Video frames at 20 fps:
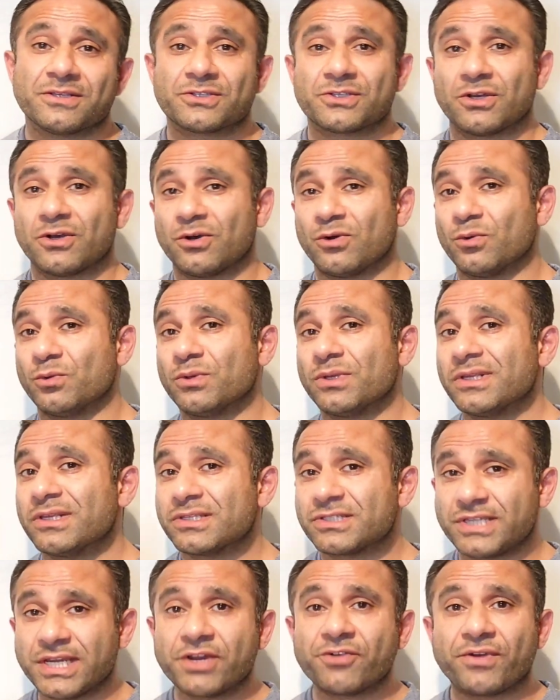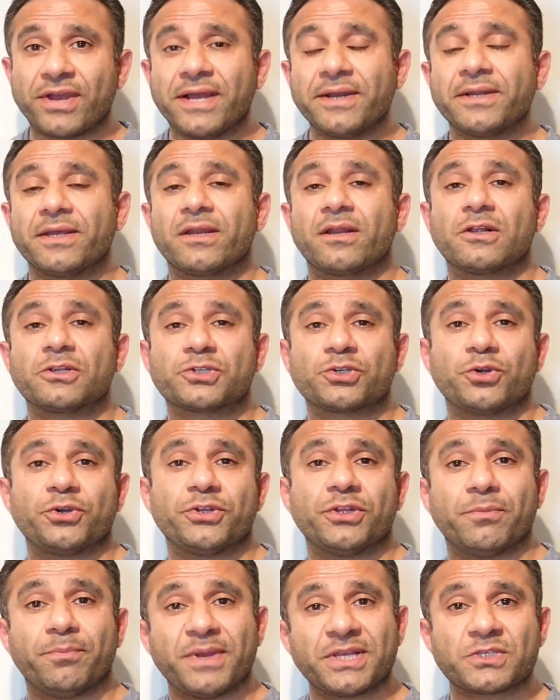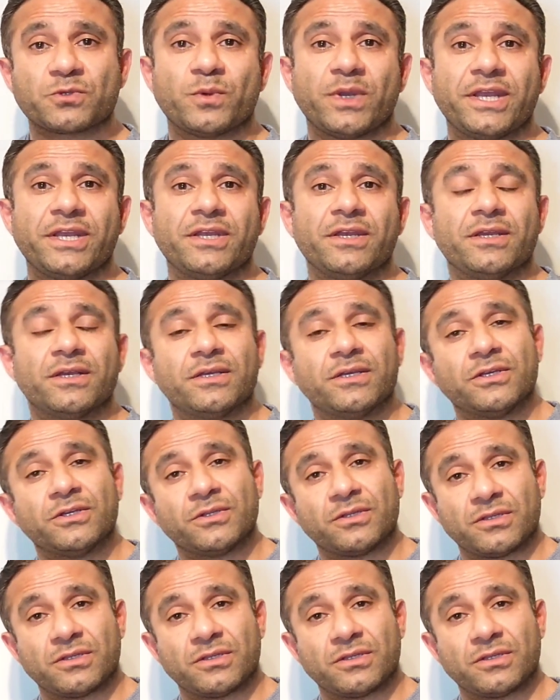So stick around and I'll show you the best way,